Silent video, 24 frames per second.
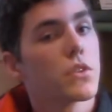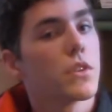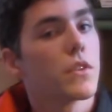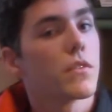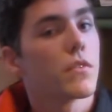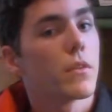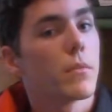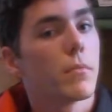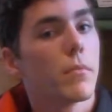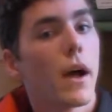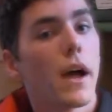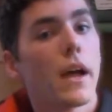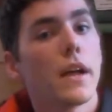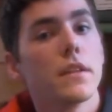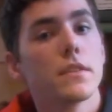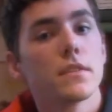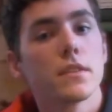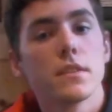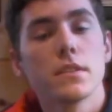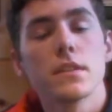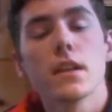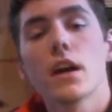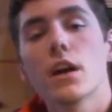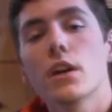of different mines
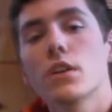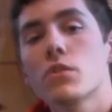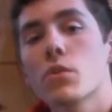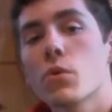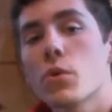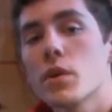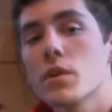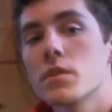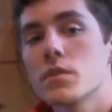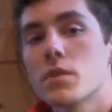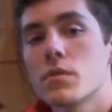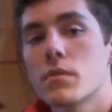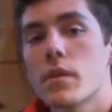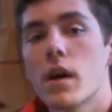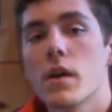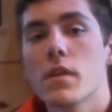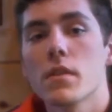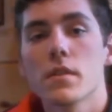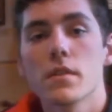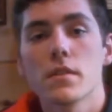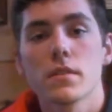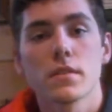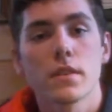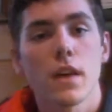and territories
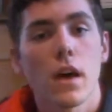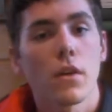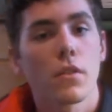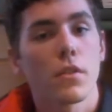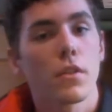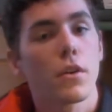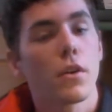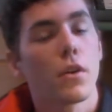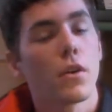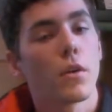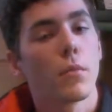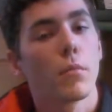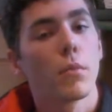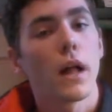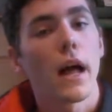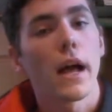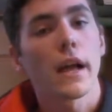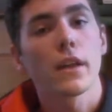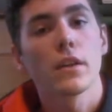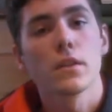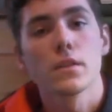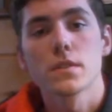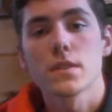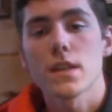around the South Dakota
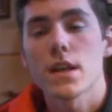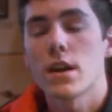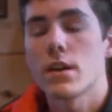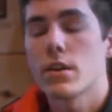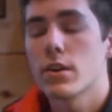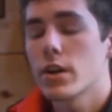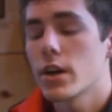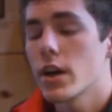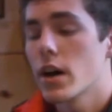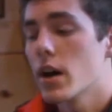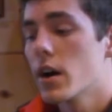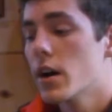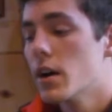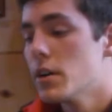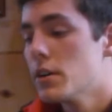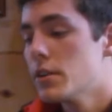Black Hills area.